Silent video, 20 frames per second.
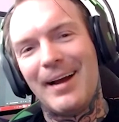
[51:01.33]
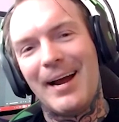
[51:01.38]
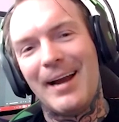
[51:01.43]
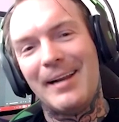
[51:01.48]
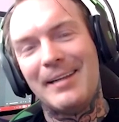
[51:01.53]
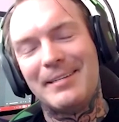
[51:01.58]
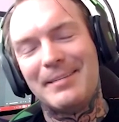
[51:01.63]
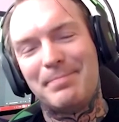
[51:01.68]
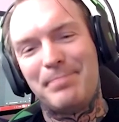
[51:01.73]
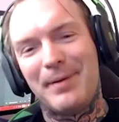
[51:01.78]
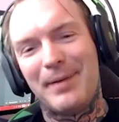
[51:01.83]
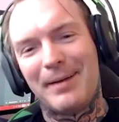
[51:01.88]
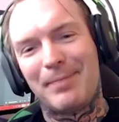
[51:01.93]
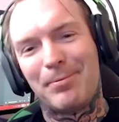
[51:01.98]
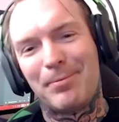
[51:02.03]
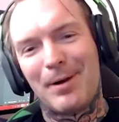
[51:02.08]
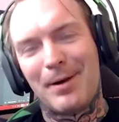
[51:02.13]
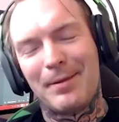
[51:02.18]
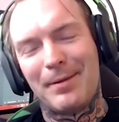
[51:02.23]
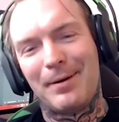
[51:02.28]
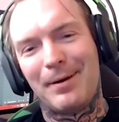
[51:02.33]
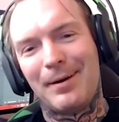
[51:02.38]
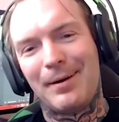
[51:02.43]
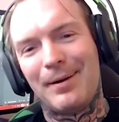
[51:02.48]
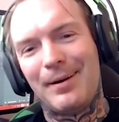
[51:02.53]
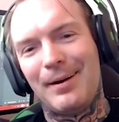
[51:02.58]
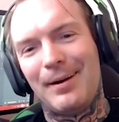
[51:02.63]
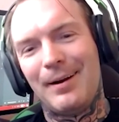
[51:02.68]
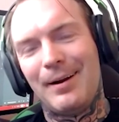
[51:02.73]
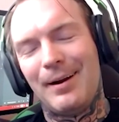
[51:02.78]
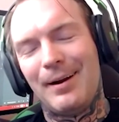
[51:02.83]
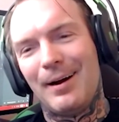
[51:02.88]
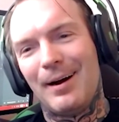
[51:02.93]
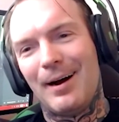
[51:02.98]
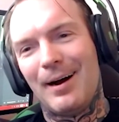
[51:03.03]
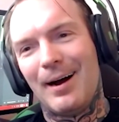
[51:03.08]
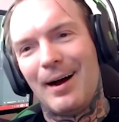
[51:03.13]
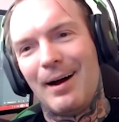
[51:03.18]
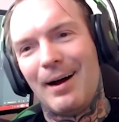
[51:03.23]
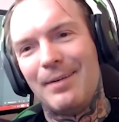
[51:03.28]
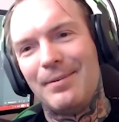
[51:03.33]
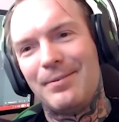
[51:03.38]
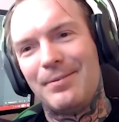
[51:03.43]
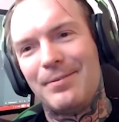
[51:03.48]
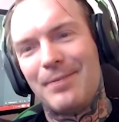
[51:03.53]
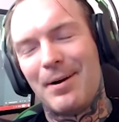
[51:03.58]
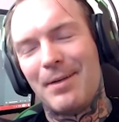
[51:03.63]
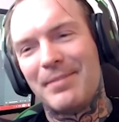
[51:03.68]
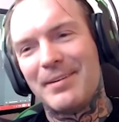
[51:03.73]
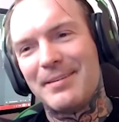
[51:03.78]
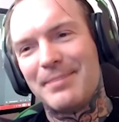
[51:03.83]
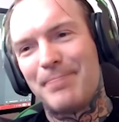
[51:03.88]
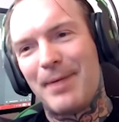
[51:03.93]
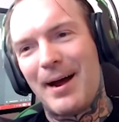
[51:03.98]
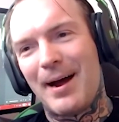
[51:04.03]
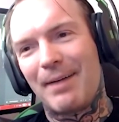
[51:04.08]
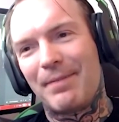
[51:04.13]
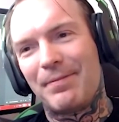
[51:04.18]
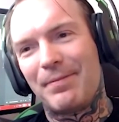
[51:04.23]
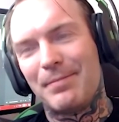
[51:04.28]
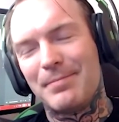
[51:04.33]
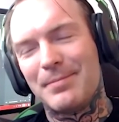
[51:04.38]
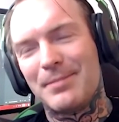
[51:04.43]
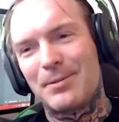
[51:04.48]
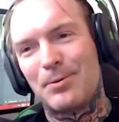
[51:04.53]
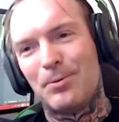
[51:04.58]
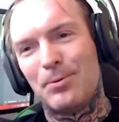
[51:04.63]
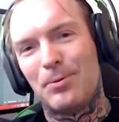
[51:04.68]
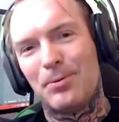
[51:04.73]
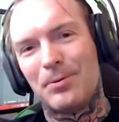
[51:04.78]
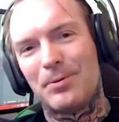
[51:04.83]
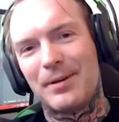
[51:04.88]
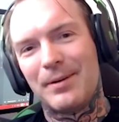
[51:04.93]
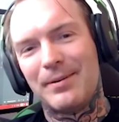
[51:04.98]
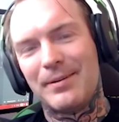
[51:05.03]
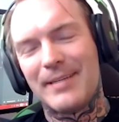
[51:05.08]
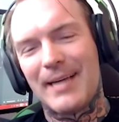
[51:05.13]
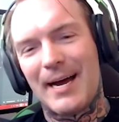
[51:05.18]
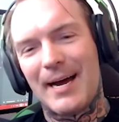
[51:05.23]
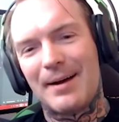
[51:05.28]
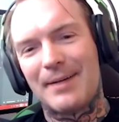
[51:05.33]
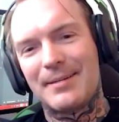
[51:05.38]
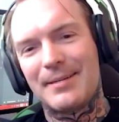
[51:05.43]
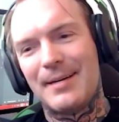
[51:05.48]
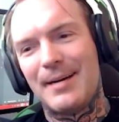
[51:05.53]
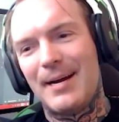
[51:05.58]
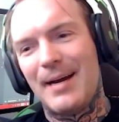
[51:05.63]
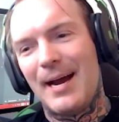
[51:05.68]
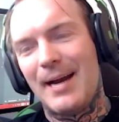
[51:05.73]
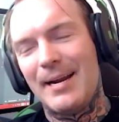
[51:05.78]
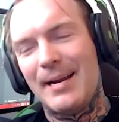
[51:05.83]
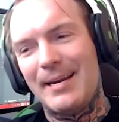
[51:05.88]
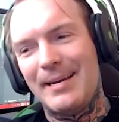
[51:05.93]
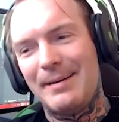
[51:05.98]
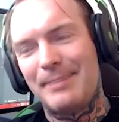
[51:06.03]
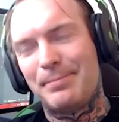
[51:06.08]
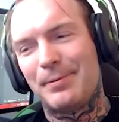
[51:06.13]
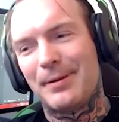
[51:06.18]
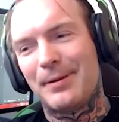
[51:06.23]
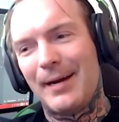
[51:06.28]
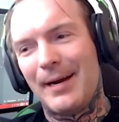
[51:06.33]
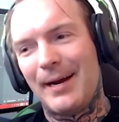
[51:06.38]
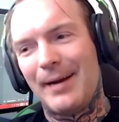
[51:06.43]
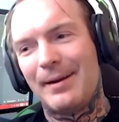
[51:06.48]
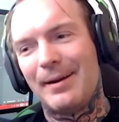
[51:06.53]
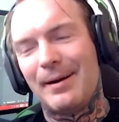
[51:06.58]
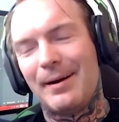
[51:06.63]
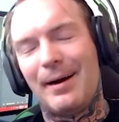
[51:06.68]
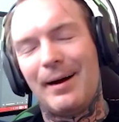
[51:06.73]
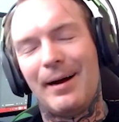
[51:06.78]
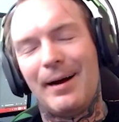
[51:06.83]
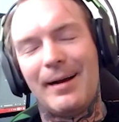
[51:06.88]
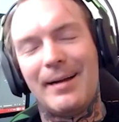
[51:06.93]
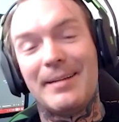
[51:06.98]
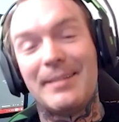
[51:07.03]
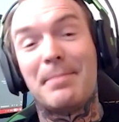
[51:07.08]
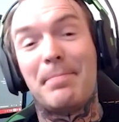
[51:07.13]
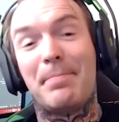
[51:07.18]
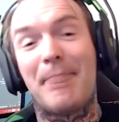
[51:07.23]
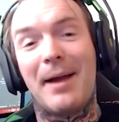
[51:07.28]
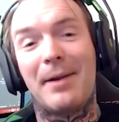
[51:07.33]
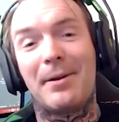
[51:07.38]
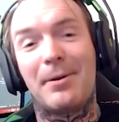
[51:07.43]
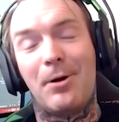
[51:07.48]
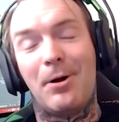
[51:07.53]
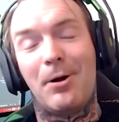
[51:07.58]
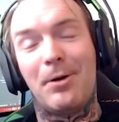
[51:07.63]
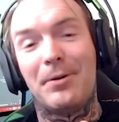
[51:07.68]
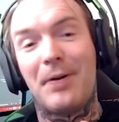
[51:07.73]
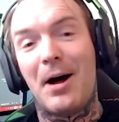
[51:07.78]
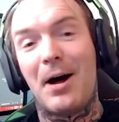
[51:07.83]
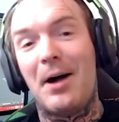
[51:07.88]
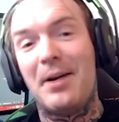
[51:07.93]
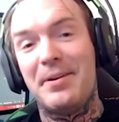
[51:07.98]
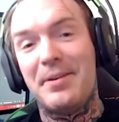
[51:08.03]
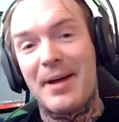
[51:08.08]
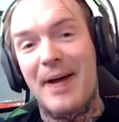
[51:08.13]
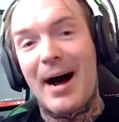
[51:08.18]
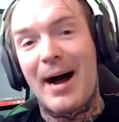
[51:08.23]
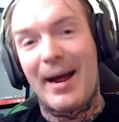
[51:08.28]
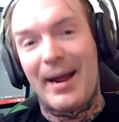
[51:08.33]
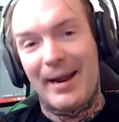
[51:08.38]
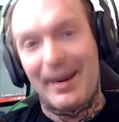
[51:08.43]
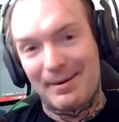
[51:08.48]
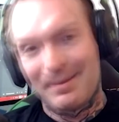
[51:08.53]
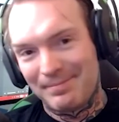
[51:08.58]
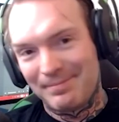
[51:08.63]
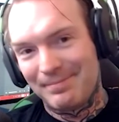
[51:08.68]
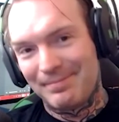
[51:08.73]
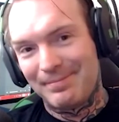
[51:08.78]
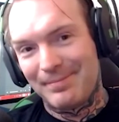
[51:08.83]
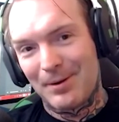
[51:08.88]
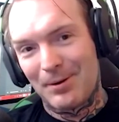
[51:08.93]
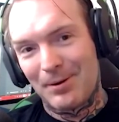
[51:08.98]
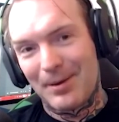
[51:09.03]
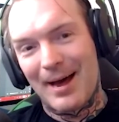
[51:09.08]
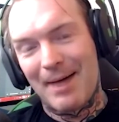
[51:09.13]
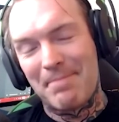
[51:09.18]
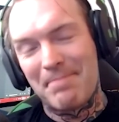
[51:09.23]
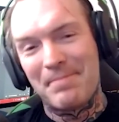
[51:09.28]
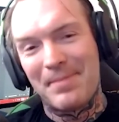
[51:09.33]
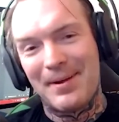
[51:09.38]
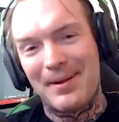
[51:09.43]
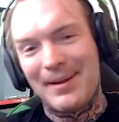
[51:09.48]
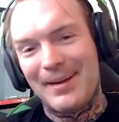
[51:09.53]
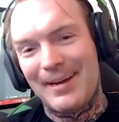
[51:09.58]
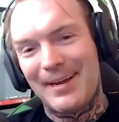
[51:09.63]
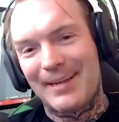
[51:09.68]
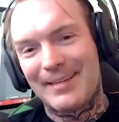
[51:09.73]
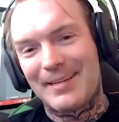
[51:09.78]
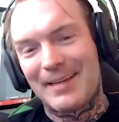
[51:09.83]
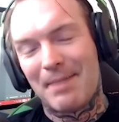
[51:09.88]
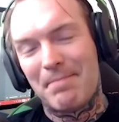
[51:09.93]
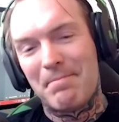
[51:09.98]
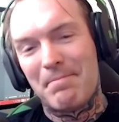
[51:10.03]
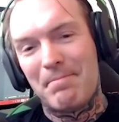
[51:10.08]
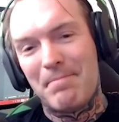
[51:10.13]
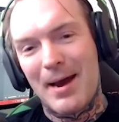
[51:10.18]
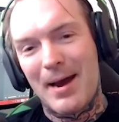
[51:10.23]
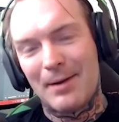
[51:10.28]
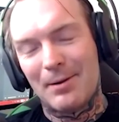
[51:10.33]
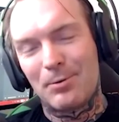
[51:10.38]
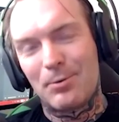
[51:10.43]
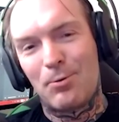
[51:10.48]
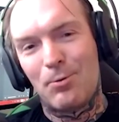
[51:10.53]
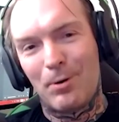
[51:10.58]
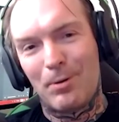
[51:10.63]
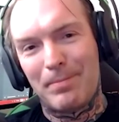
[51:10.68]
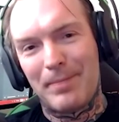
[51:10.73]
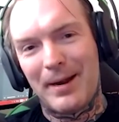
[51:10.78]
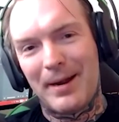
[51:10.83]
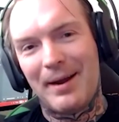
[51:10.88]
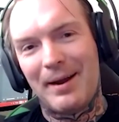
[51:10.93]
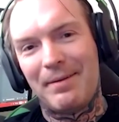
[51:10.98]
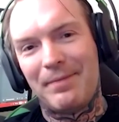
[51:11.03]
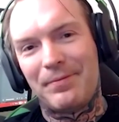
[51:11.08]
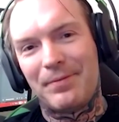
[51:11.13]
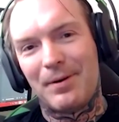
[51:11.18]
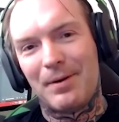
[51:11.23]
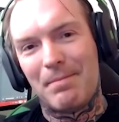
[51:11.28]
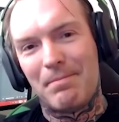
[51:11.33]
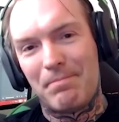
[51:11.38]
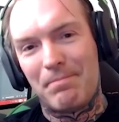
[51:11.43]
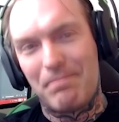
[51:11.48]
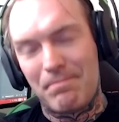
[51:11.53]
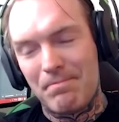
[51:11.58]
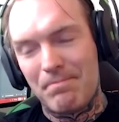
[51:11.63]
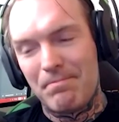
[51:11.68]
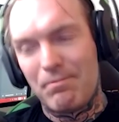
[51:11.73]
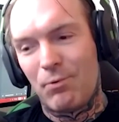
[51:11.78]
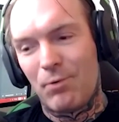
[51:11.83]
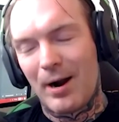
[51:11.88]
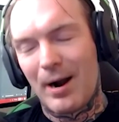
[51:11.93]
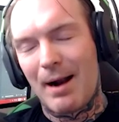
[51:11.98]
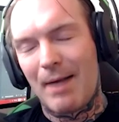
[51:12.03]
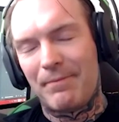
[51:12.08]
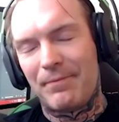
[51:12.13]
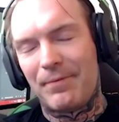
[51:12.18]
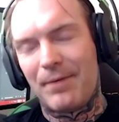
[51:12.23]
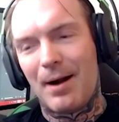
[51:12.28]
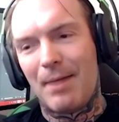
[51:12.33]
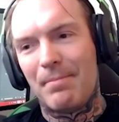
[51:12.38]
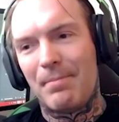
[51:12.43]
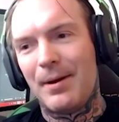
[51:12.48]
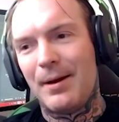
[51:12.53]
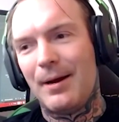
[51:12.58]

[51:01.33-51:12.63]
and his big brother drove us back from school to his house, and he played it's a band called Undying. Okay. That's a metalcore band from where I'm from.